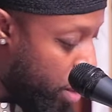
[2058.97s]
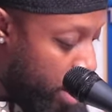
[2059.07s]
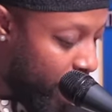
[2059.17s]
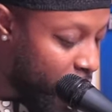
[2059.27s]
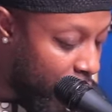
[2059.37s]

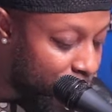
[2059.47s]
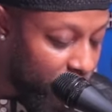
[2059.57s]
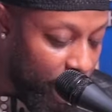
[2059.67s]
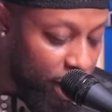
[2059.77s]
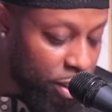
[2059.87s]
And chapter
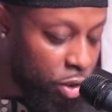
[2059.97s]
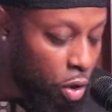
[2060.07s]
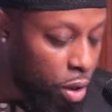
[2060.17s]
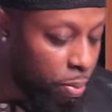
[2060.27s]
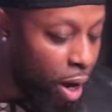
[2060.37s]
8 is
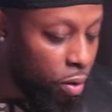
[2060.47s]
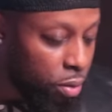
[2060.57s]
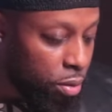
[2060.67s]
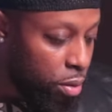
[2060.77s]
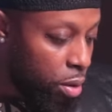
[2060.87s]
talking about
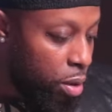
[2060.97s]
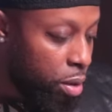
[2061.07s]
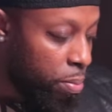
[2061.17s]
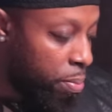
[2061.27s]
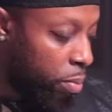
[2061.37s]

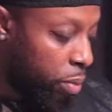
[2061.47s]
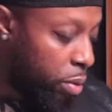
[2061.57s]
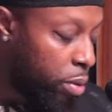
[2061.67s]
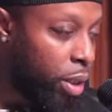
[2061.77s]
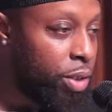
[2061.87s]
the